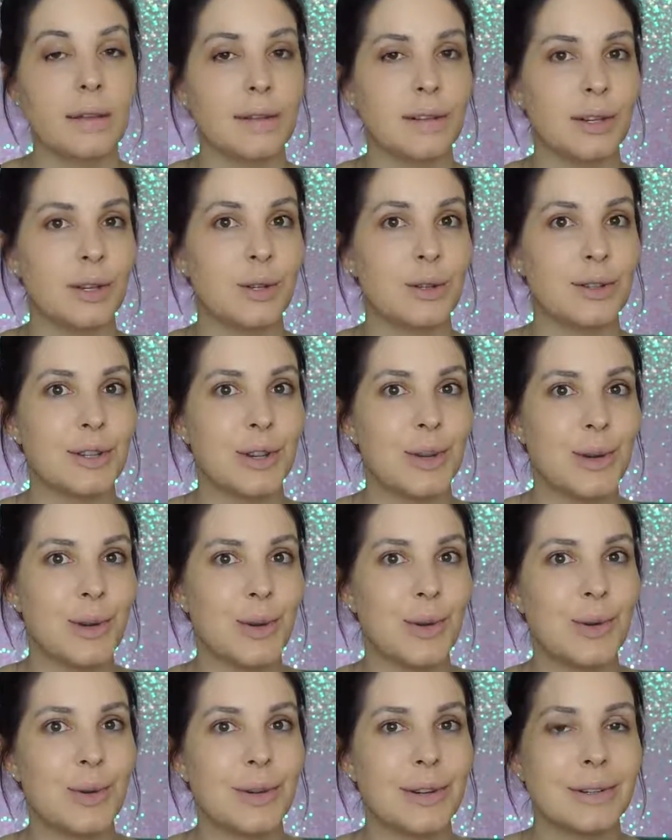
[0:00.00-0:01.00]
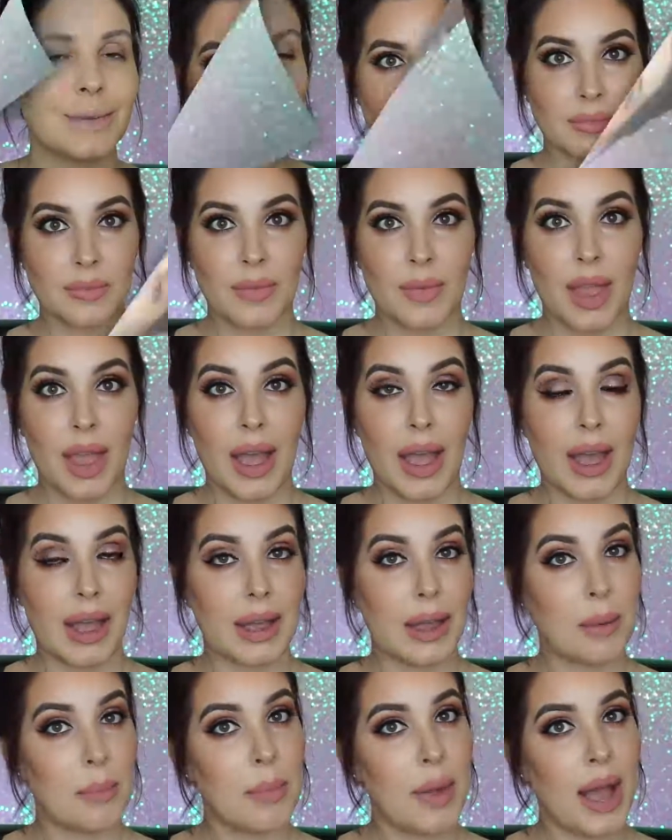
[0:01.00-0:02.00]
See you soon.
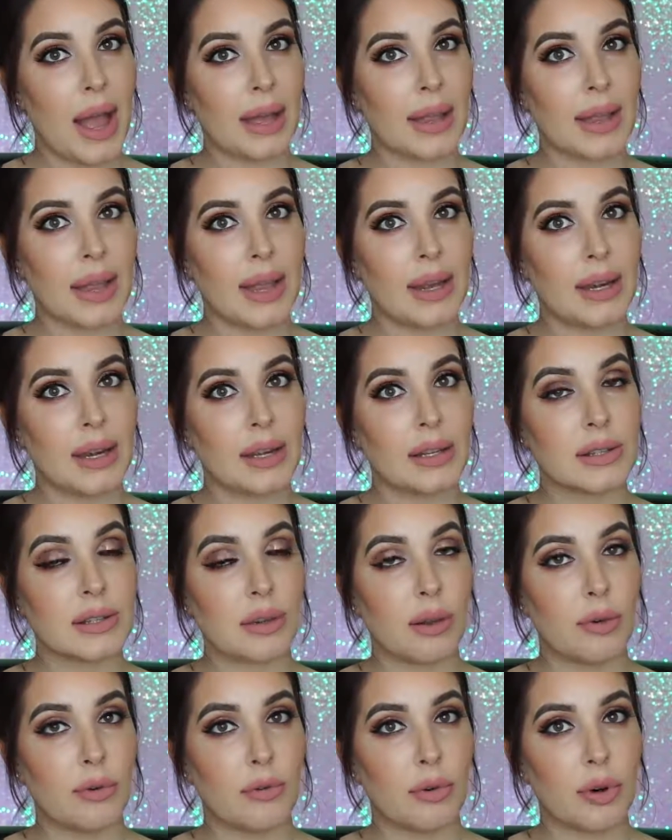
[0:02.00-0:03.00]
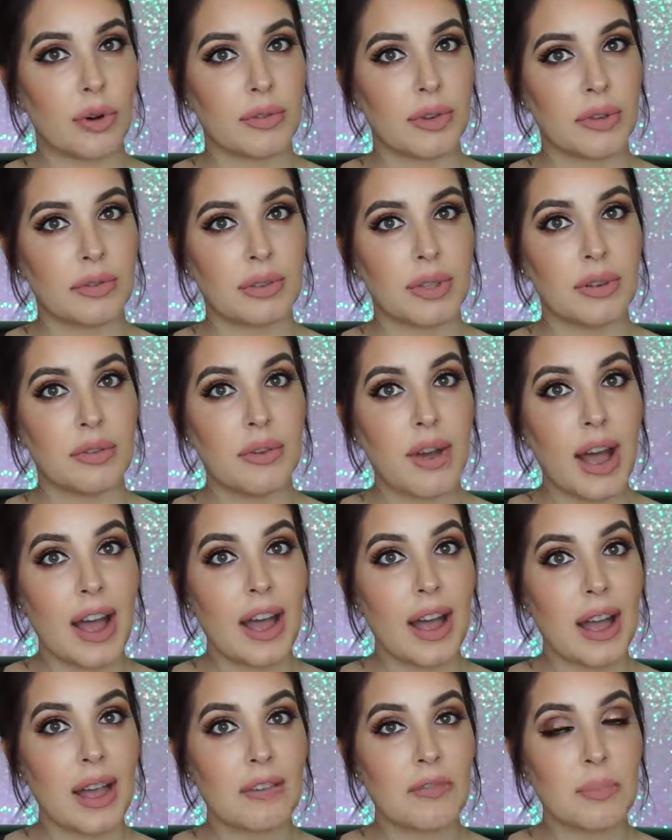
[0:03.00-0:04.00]
I am back and it's
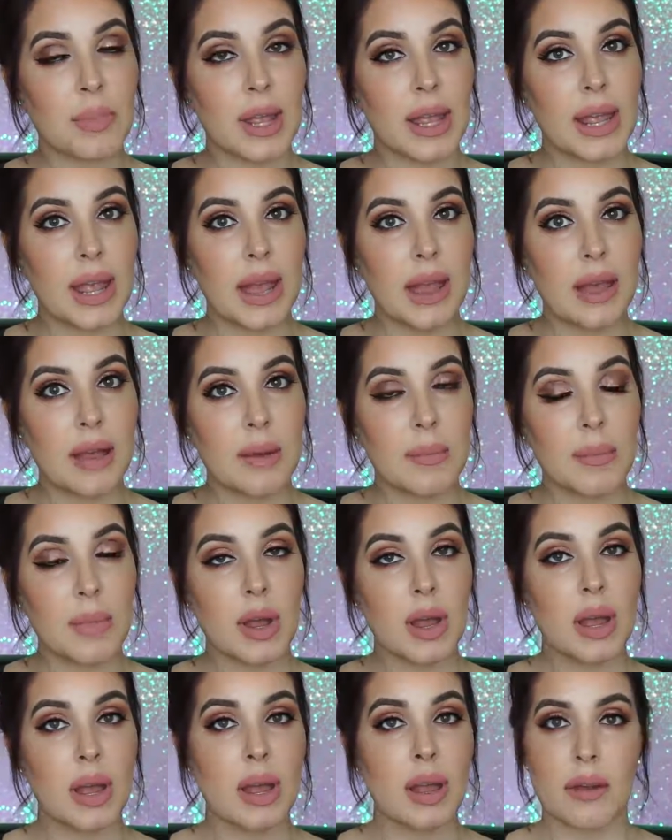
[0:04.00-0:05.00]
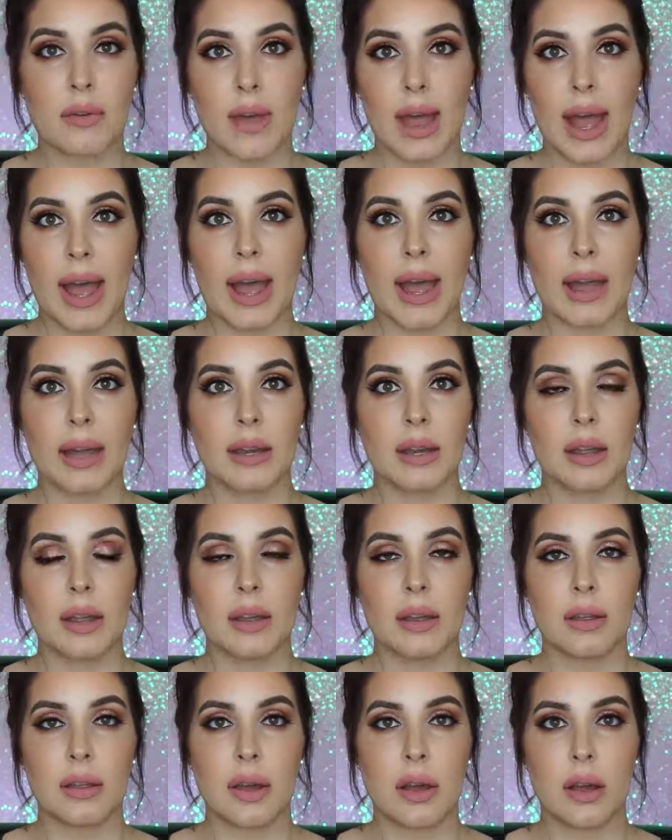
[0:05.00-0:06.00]
4:55 p.m. I've had
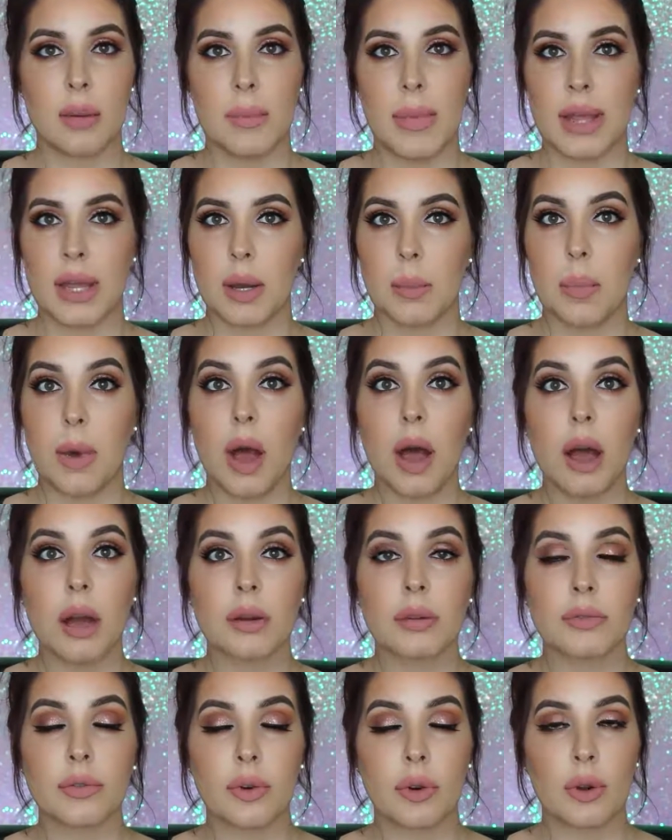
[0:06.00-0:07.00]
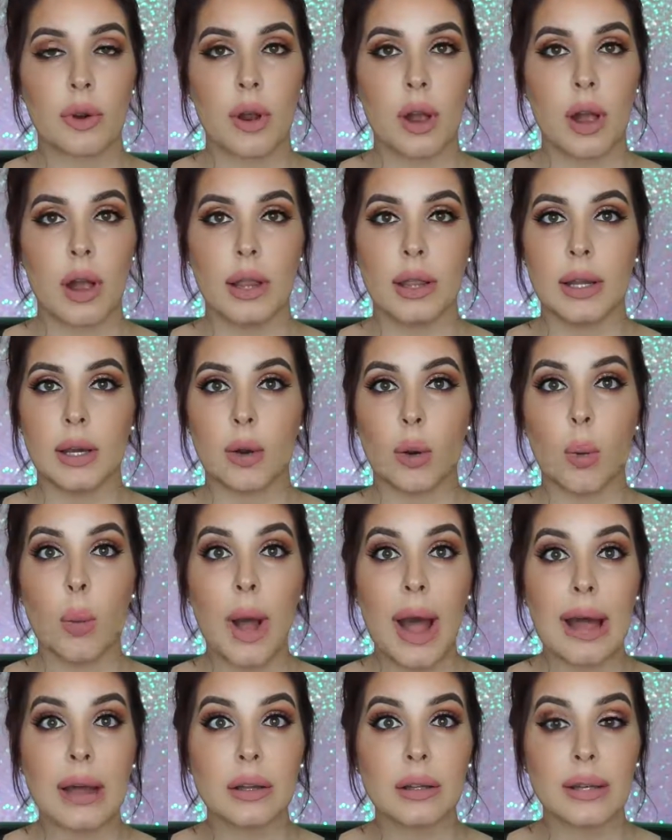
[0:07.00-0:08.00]
the makeup on for a little
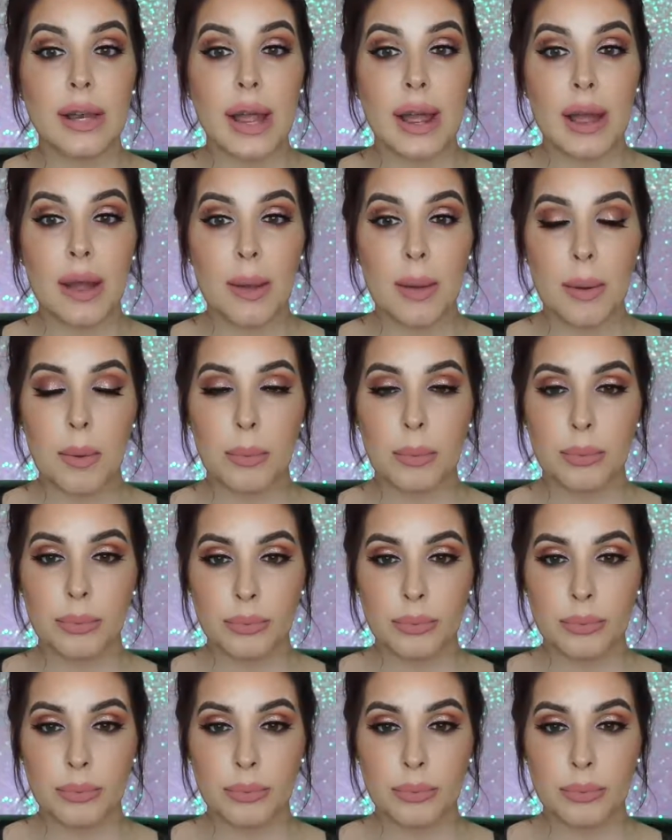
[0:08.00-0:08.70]
while now.